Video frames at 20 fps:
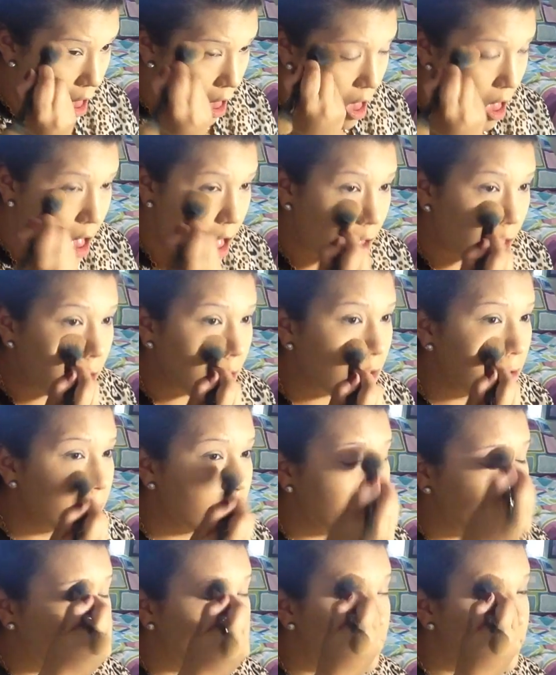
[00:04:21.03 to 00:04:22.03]
I'm just
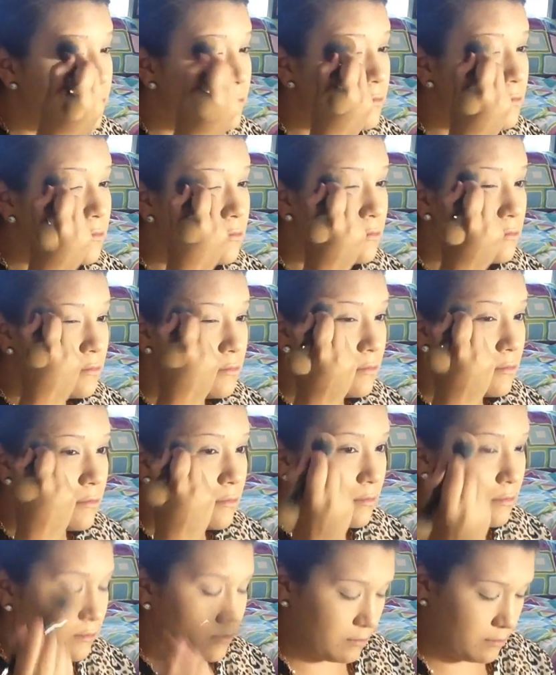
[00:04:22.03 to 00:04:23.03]
going to be
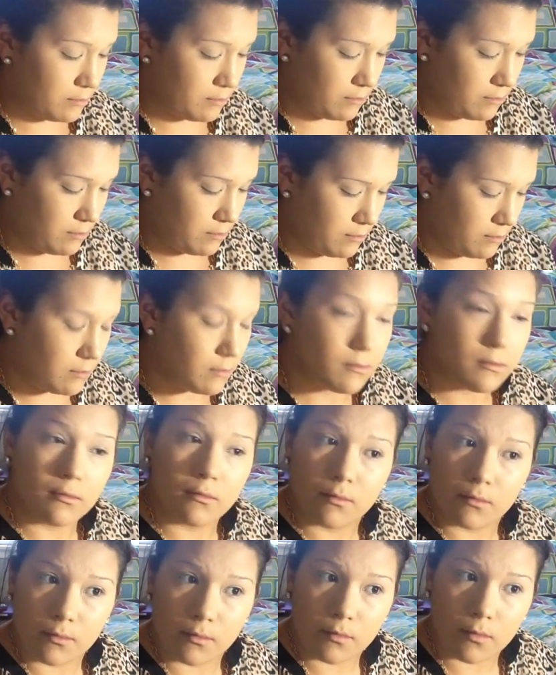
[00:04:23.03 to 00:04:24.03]
setting my concealer
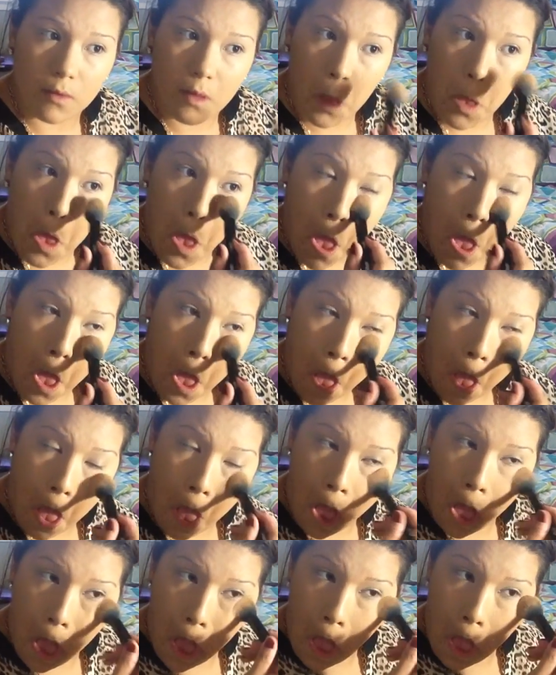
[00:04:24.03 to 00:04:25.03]
with that using the
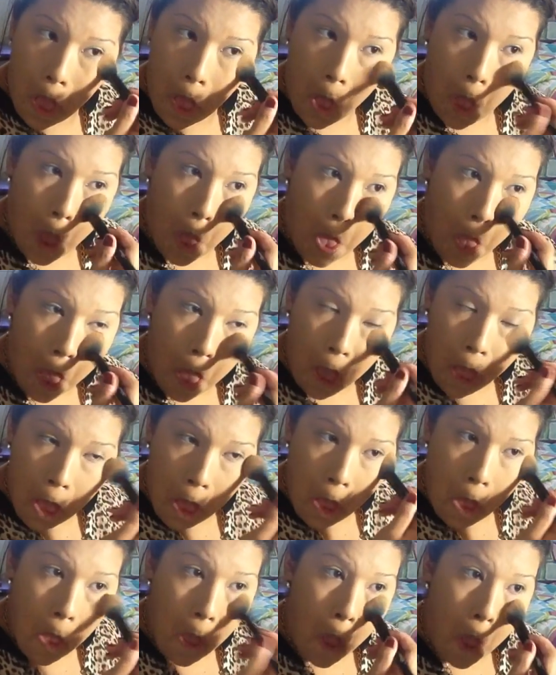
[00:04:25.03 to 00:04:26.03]
Kat Von D Shade
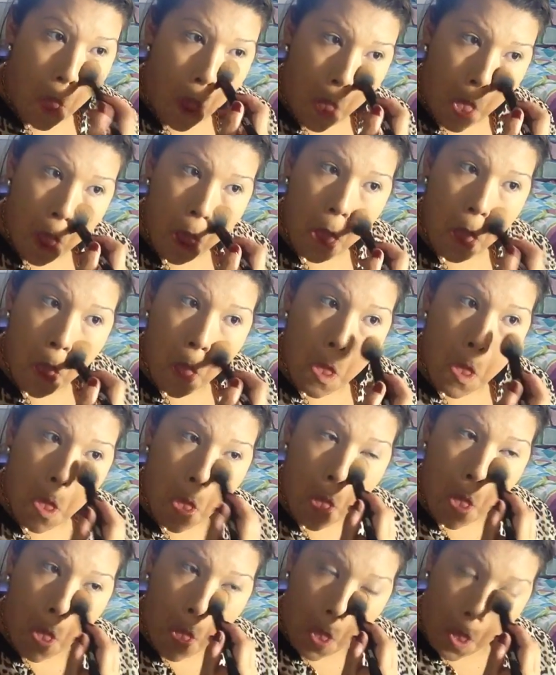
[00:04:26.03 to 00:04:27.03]
and Light
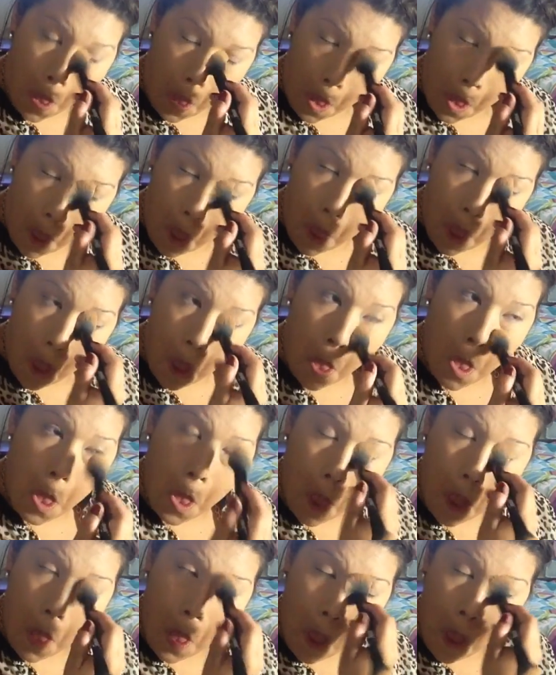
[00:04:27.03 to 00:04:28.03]
brush,
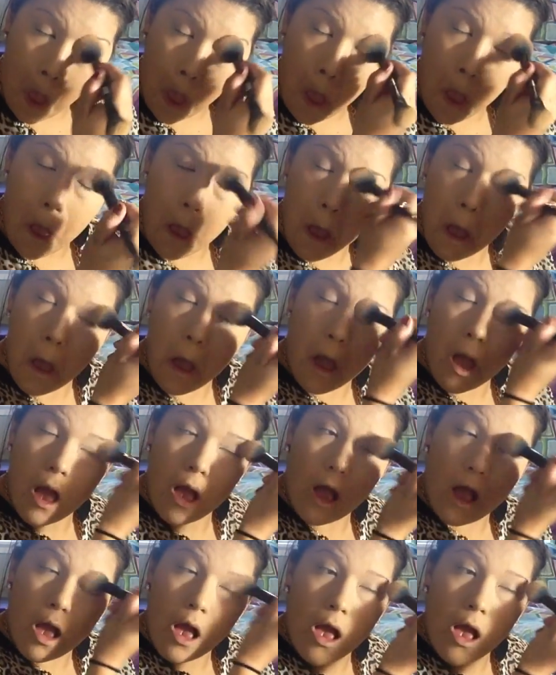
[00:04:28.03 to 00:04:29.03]
the highlighting side.